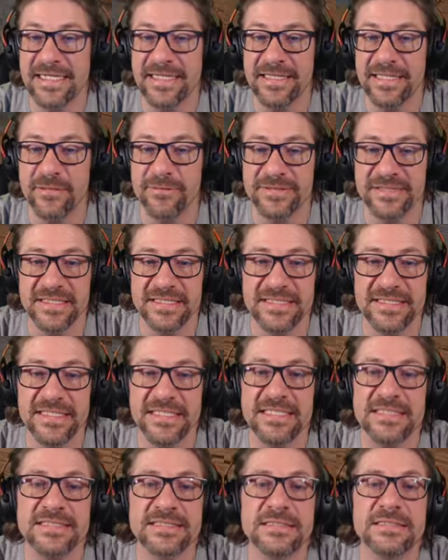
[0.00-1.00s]
and there was a
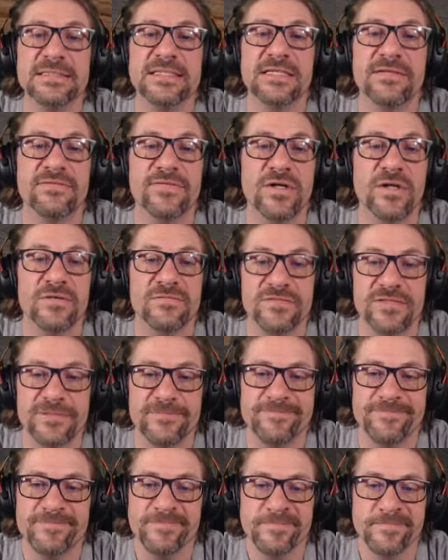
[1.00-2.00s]
sneeze involved.
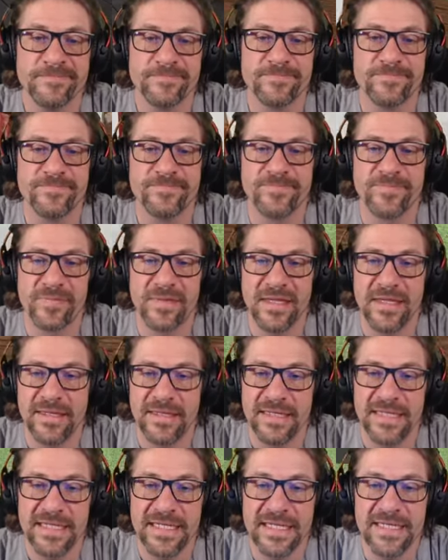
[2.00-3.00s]

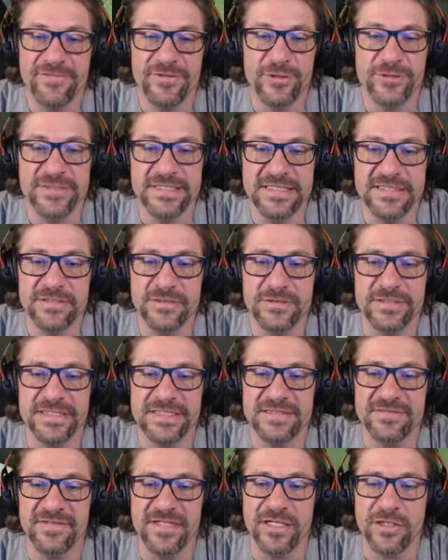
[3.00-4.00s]
If you sneeze during
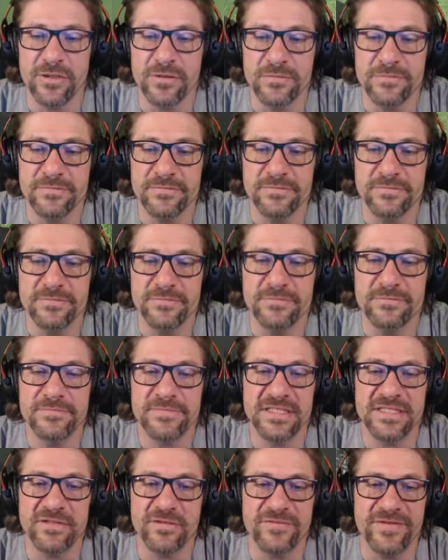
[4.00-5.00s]
this video,
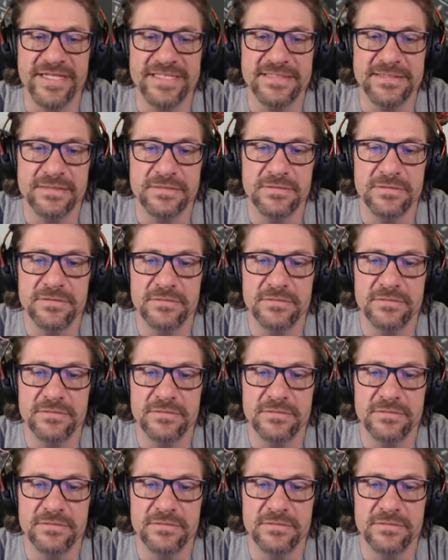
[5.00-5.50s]
bless your face.